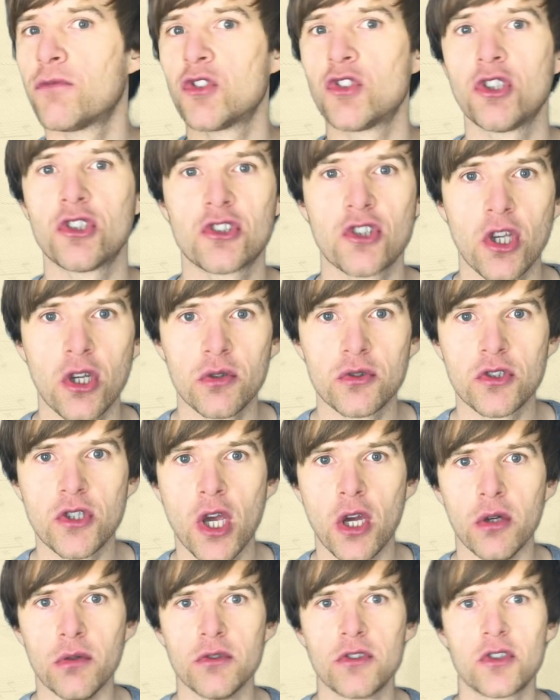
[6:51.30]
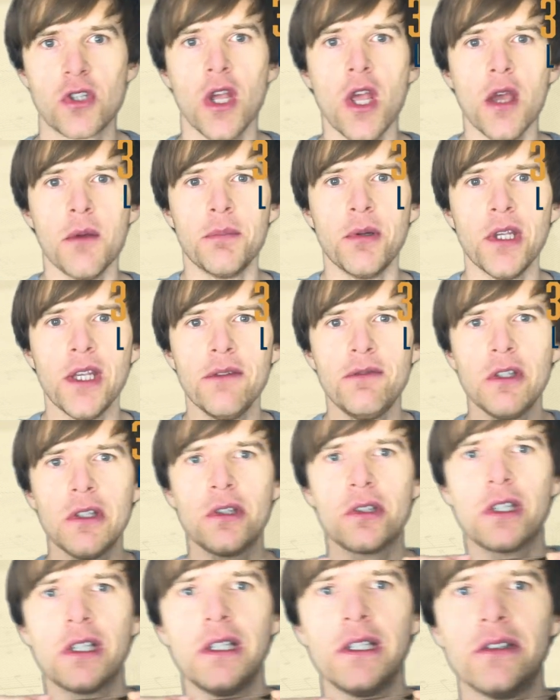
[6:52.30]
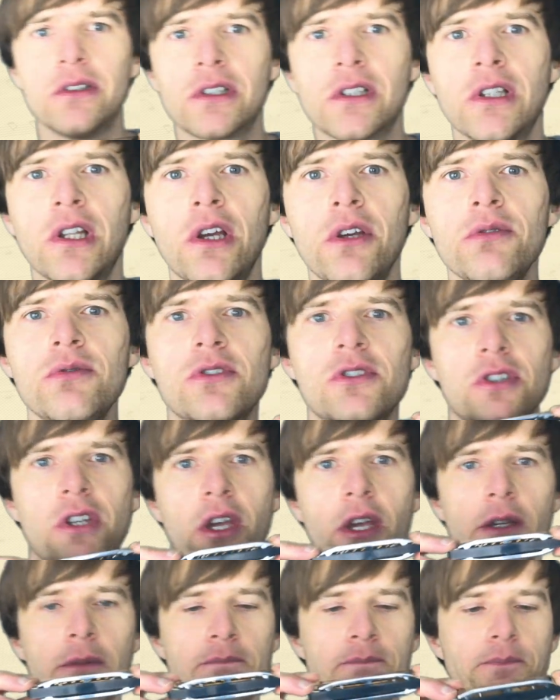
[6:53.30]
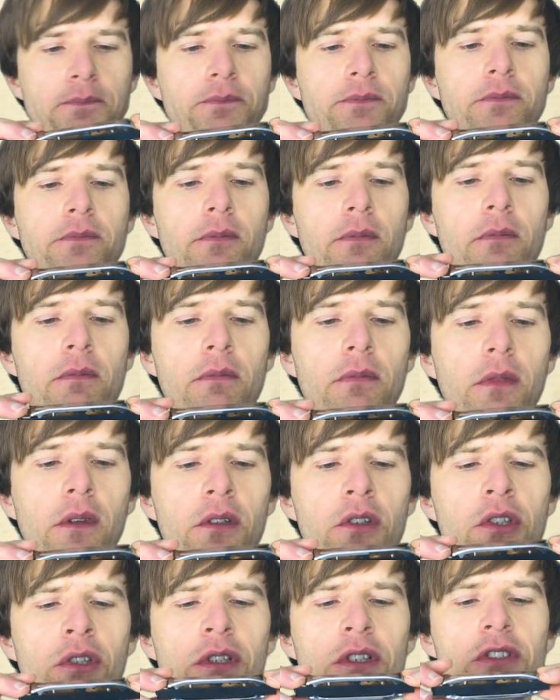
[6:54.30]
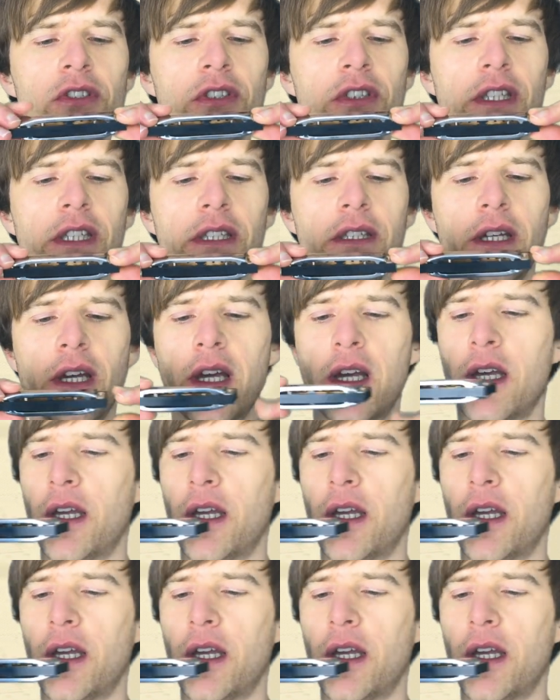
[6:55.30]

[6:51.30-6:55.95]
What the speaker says: It's just those notes. But if you look a little closer, you can see that